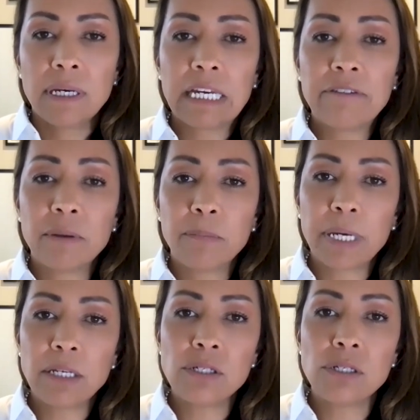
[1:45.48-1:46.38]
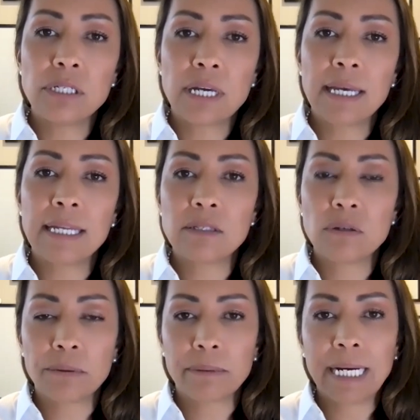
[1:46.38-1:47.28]
If the patient is
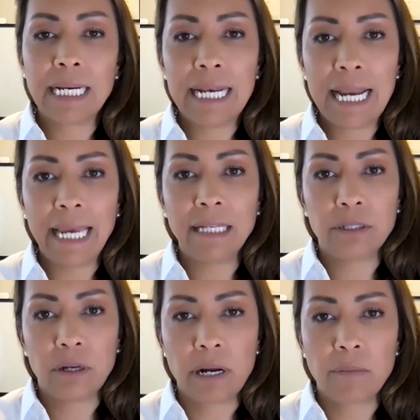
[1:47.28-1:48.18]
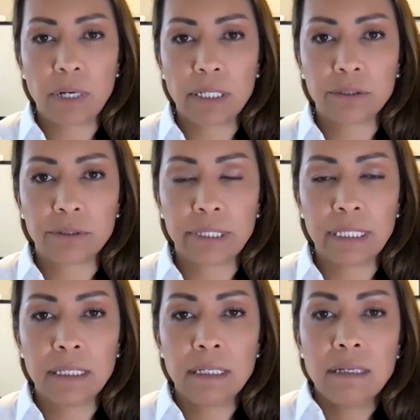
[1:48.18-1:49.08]
already late non-ambulatory,
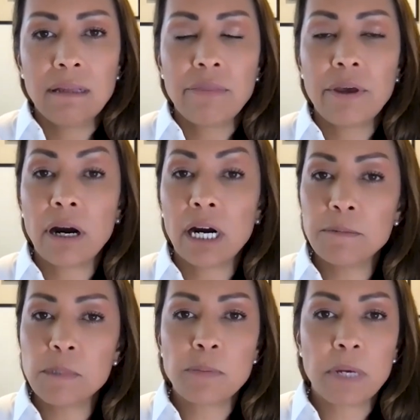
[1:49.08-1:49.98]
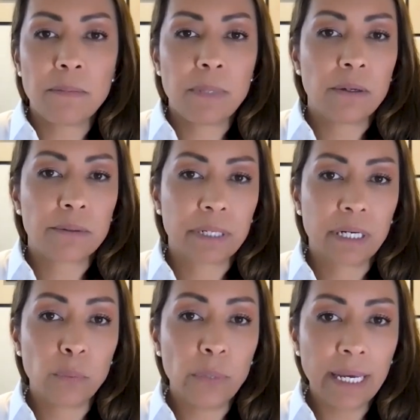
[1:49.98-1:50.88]
the arms may be
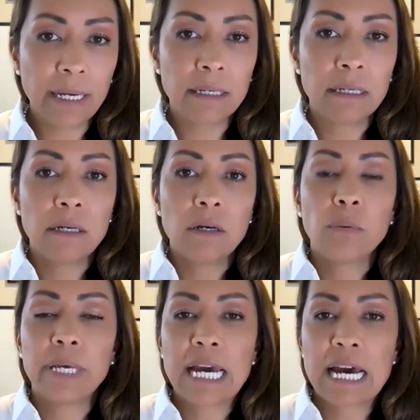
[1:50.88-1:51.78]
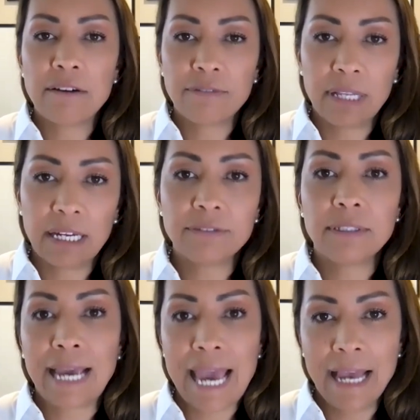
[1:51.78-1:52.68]
already weak, we have left
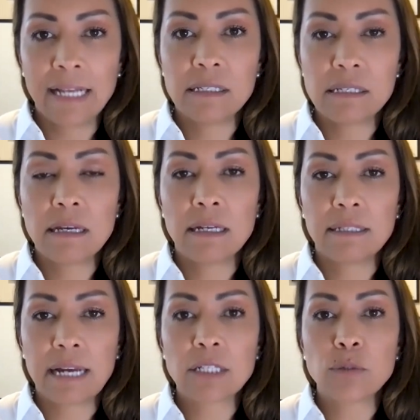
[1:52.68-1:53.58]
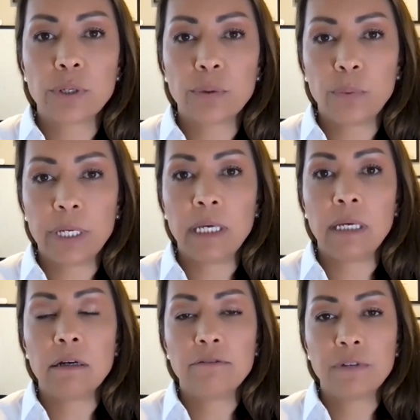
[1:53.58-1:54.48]
the hands, and that's where
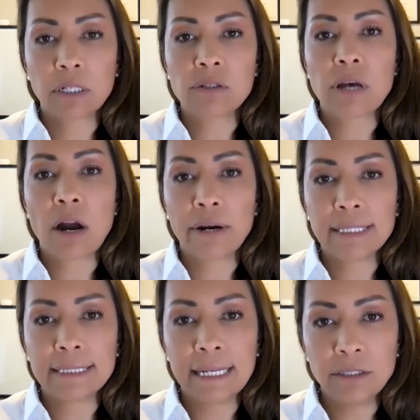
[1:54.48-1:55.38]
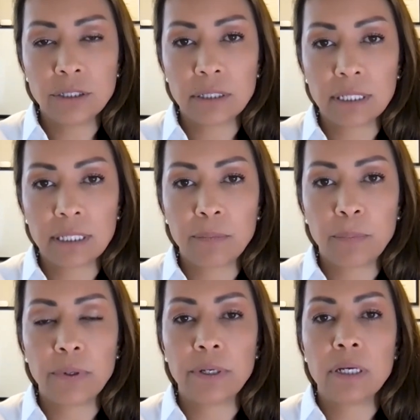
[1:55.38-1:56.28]
we focus our attention at that
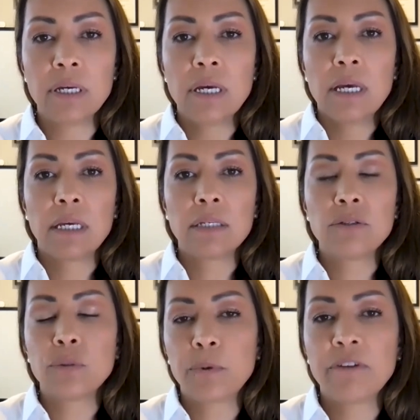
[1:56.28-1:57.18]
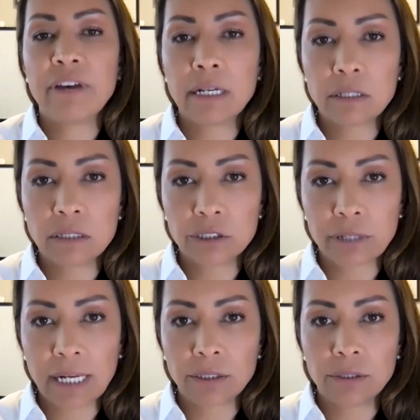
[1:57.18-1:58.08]
point, is to prevent
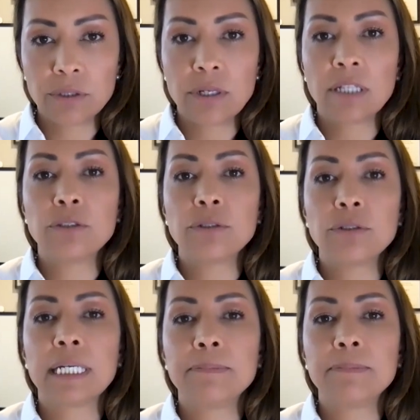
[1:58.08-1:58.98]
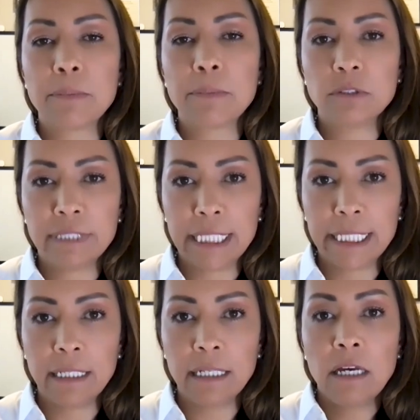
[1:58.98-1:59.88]
contractures and to keep that
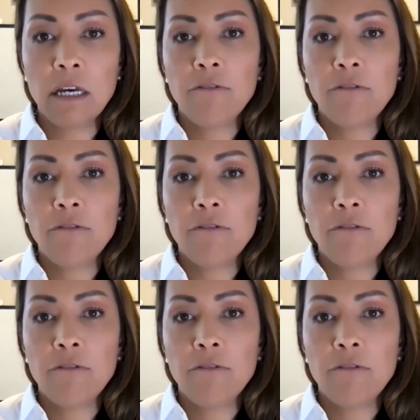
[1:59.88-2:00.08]
mobility